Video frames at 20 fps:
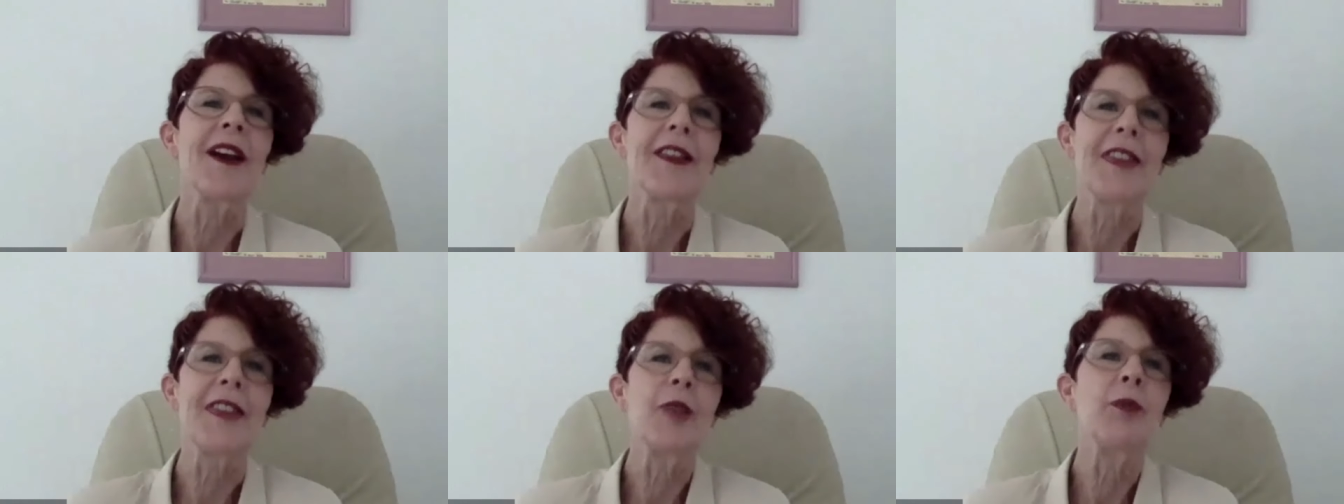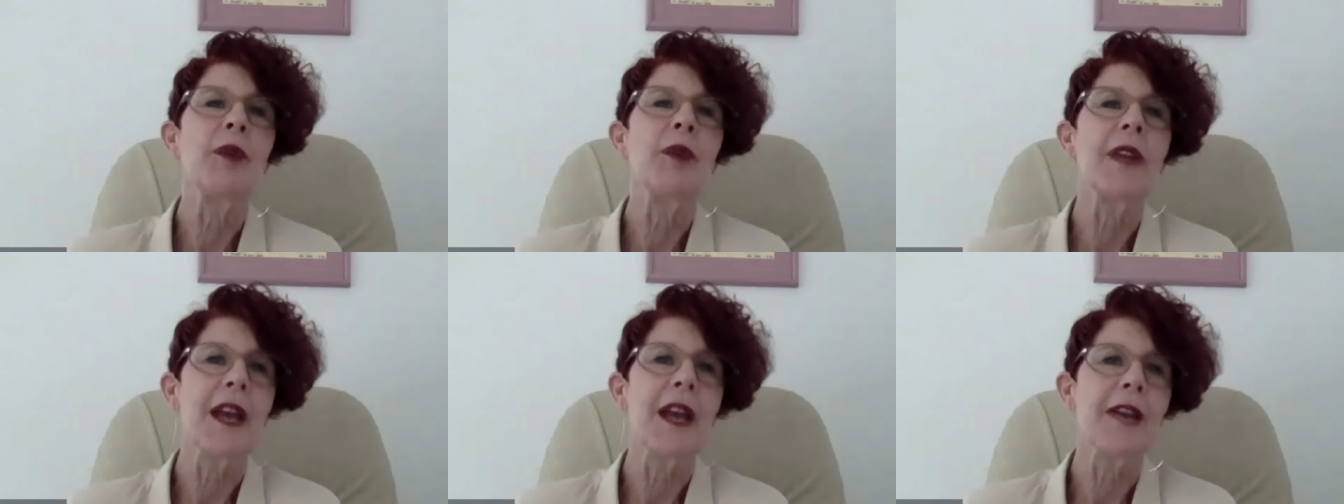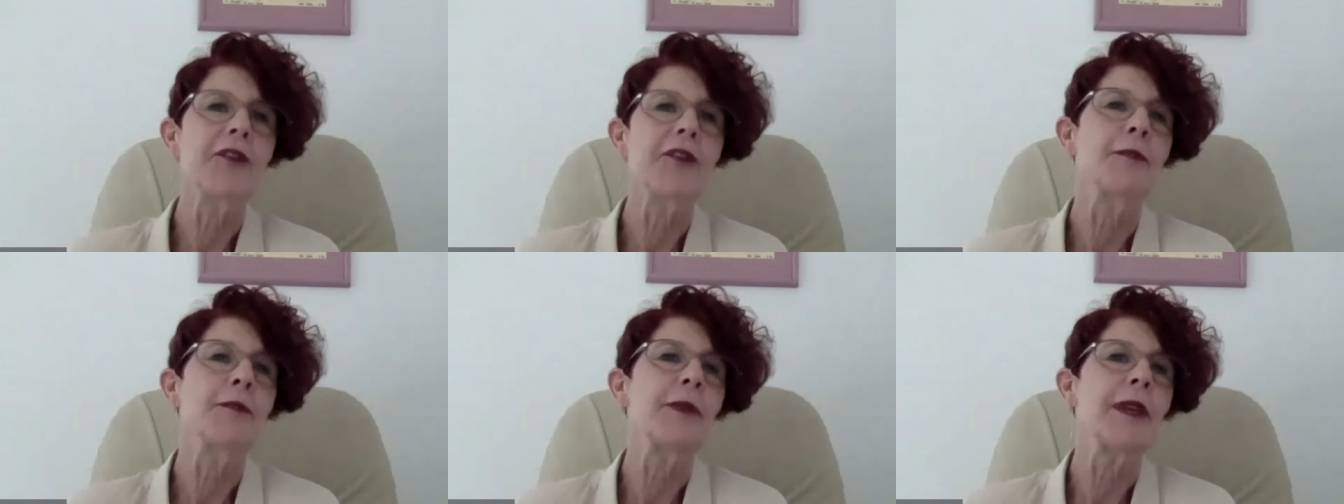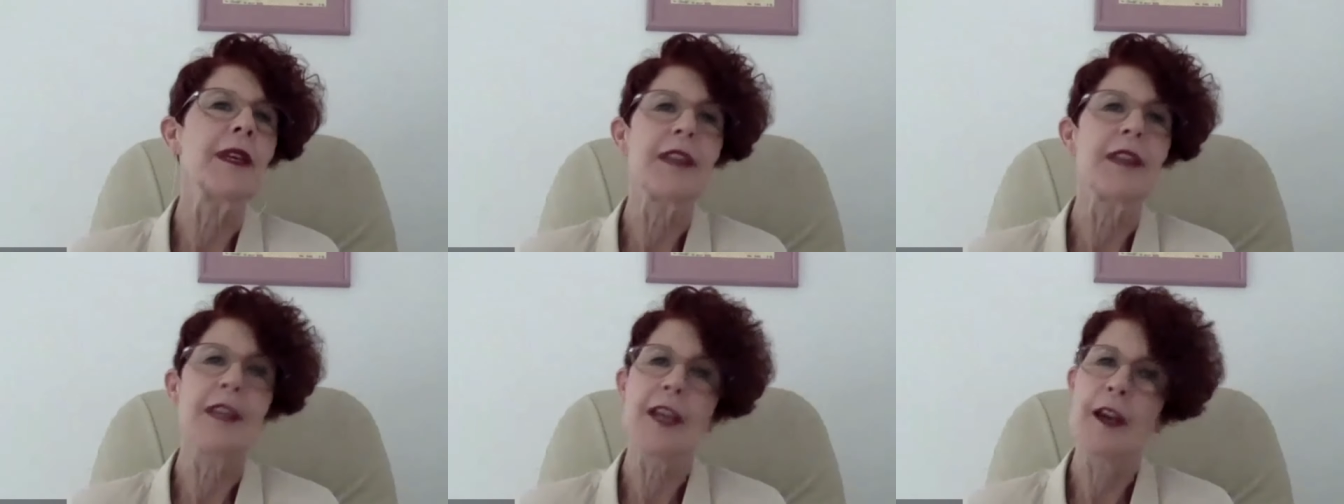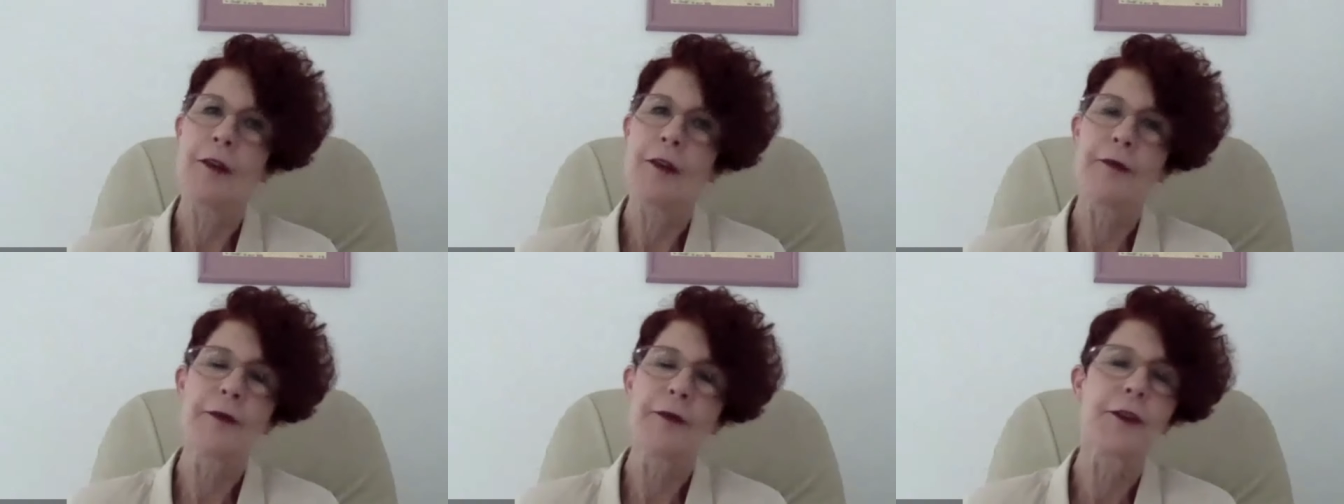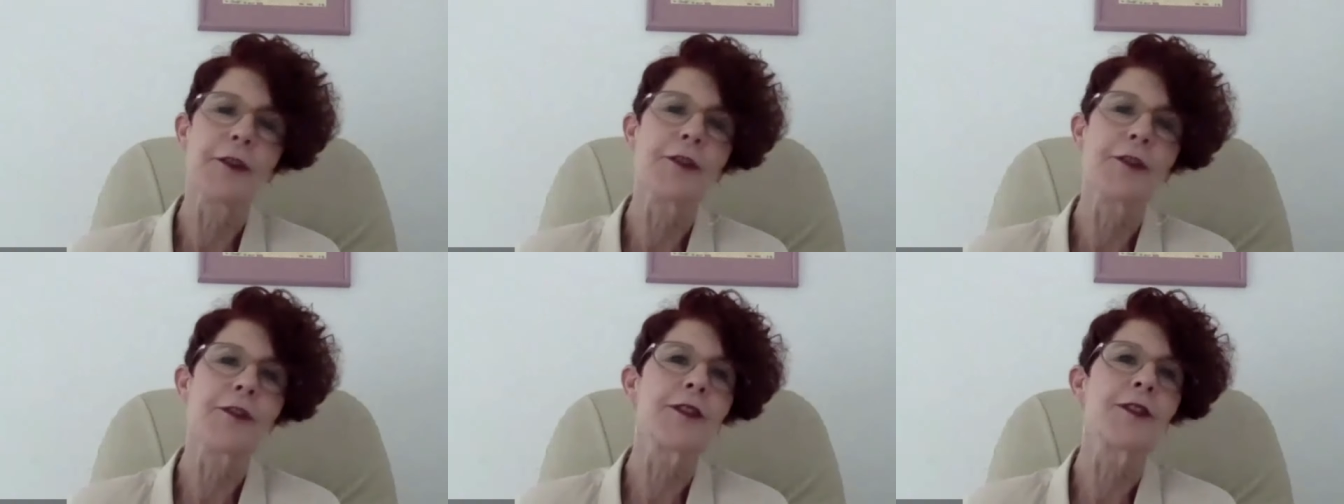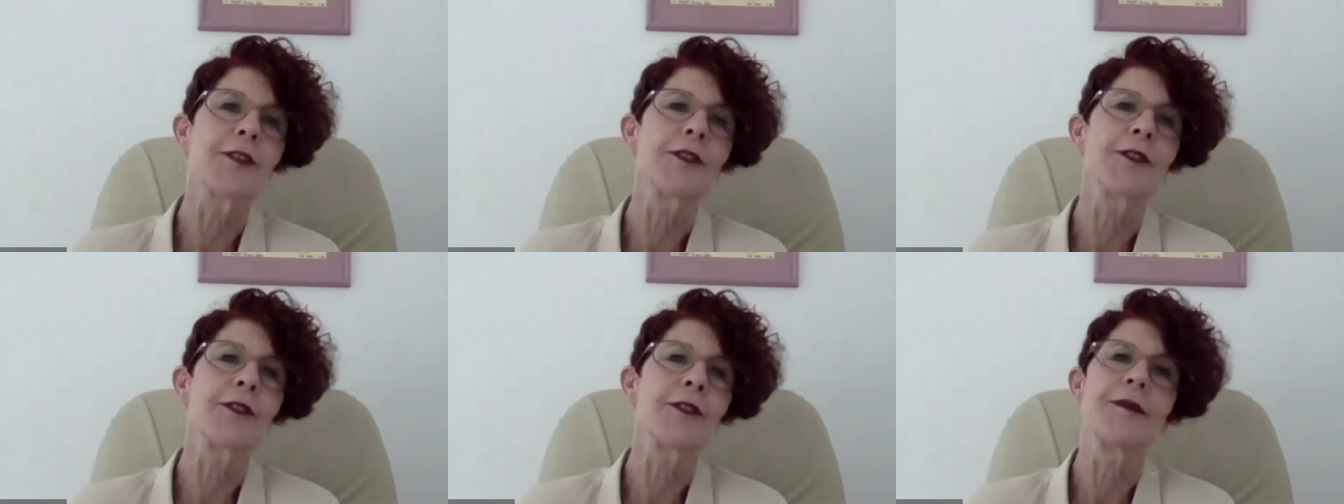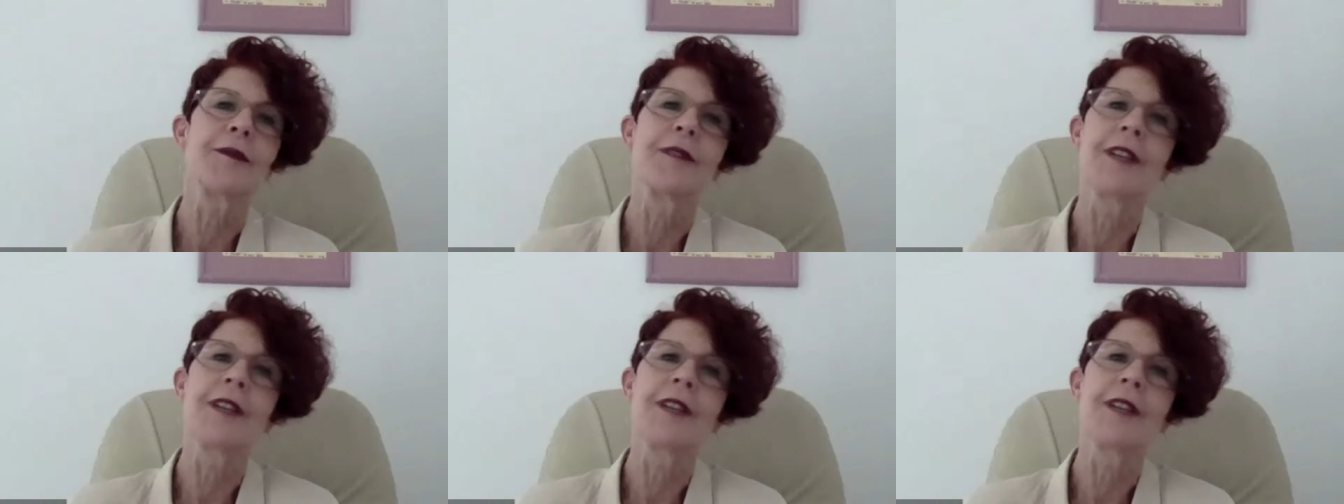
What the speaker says: I think we have to be careful to,